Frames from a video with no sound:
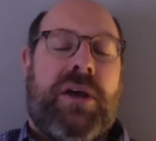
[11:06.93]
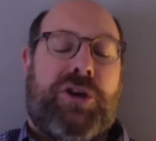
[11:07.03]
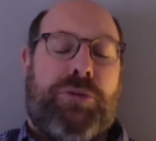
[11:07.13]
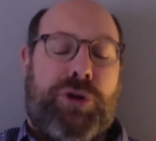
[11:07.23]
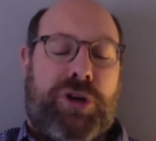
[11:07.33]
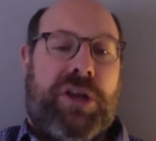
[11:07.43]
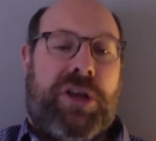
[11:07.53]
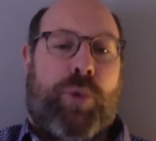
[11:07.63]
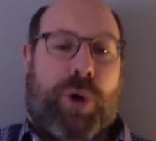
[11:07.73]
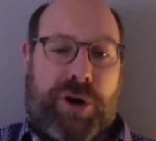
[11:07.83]
community
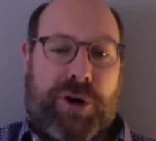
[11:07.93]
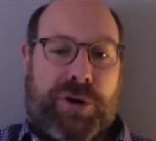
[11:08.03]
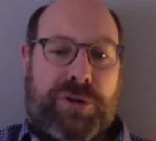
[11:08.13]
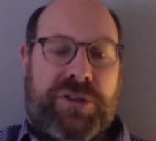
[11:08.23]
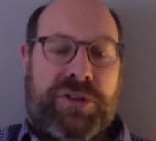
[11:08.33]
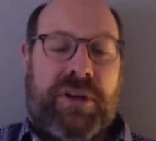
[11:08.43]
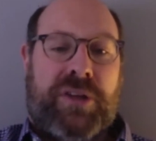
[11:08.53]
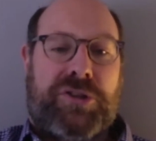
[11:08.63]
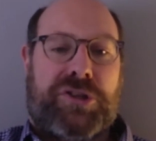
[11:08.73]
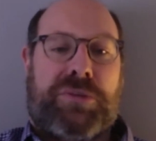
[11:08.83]
workers
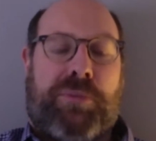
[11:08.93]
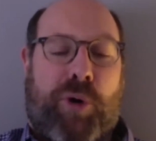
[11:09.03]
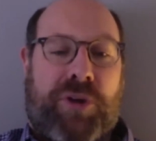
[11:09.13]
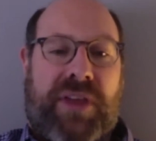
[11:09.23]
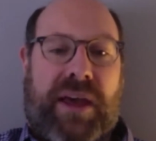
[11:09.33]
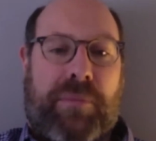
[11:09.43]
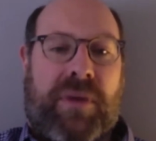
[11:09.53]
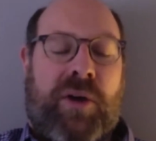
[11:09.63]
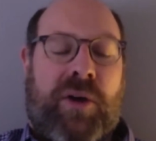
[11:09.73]
to support them.